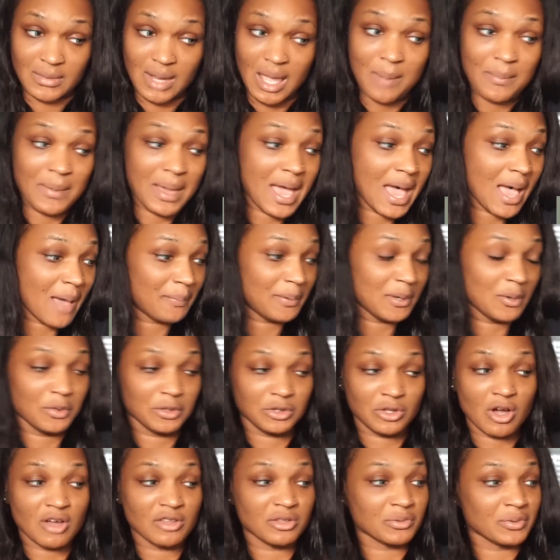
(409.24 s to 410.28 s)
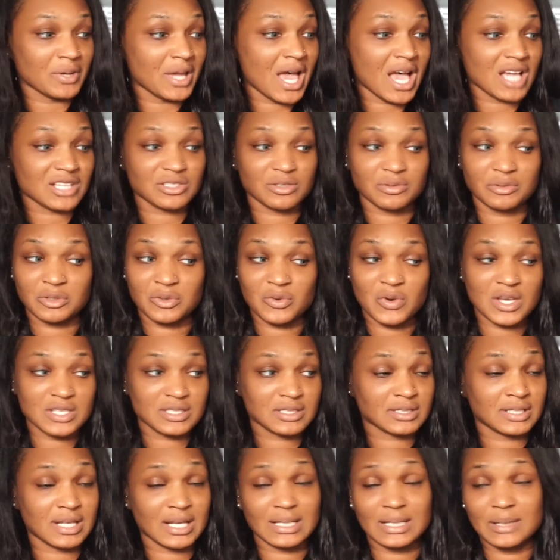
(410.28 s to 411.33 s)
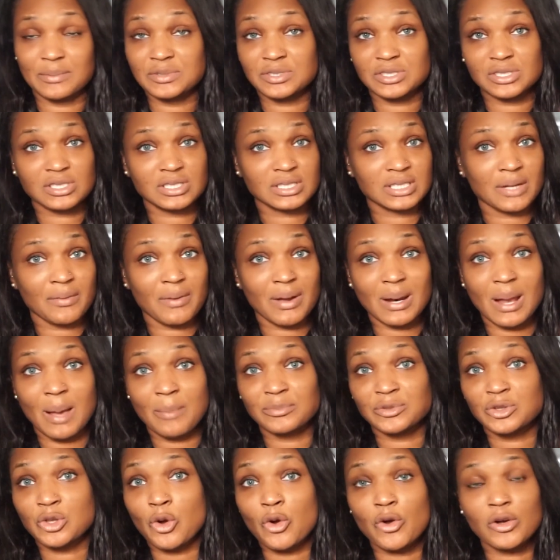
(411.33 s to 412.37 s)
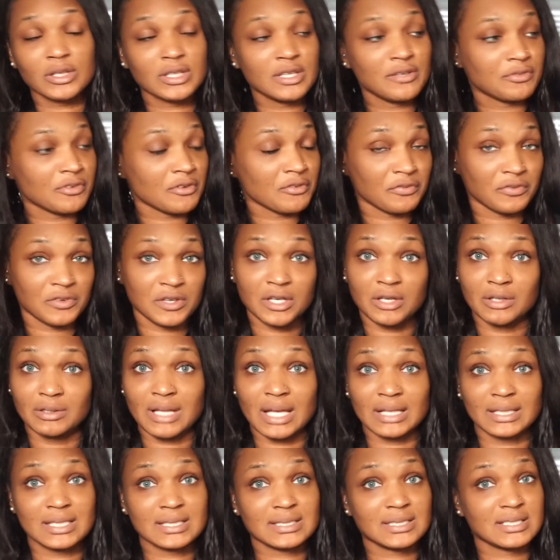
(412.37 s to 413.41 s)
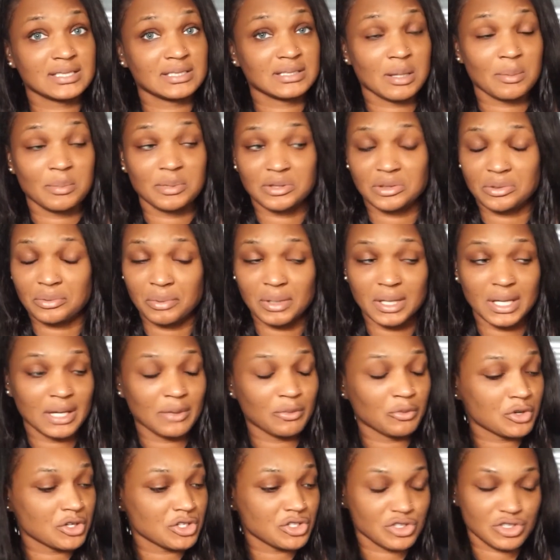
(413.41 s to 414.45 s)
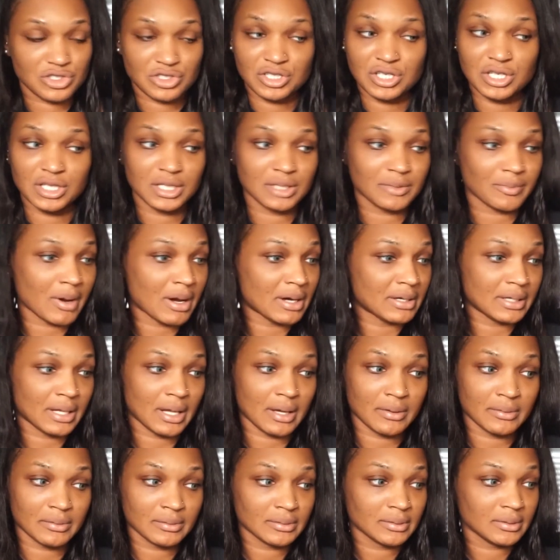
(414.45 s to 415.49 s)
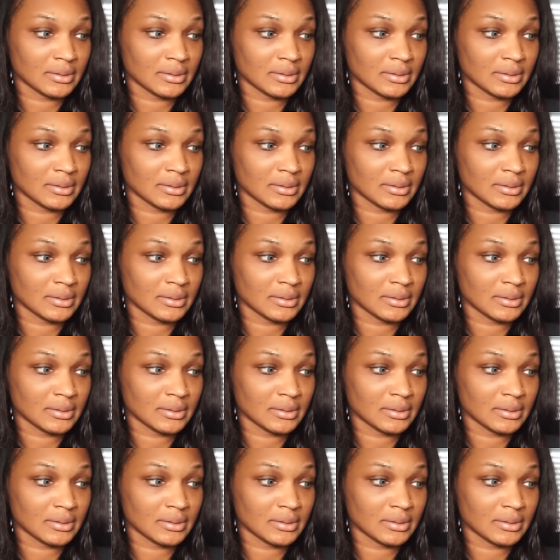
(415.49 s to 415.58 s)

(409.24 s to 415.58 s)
I'm happy with all the reaction requests today. Let me just say right, I'm thoroughly fulfilled. Like this is number three and we're just good right now.